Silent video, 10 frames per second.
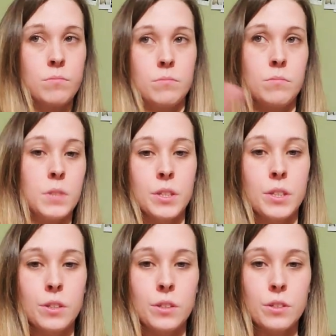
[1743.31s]

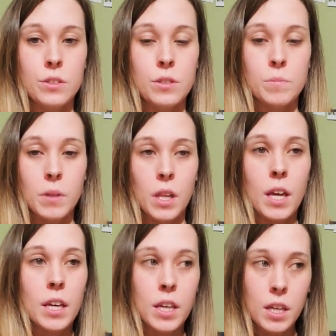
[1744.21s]
miracles, but
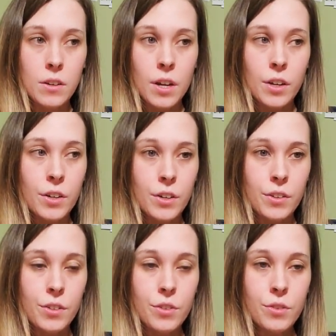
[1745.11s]
like here on earth
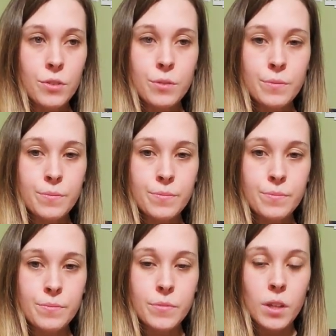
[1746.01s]
too.
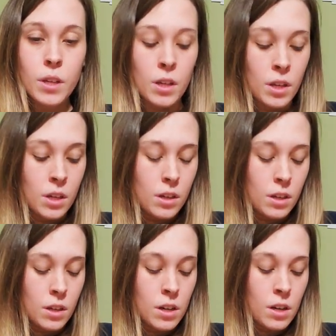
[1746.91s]

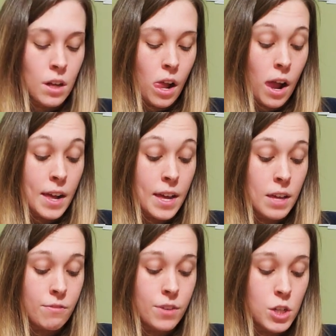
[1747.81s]
I
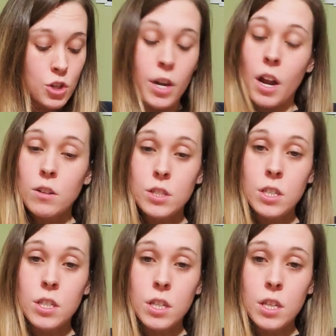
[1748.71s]
get frustrated. I was a
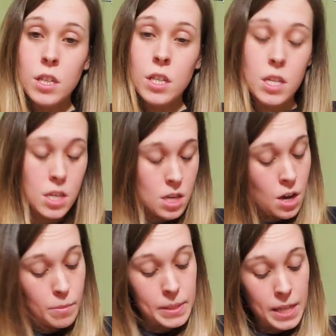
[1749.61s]
little
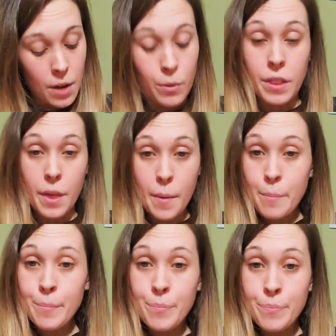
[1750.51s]
upset with him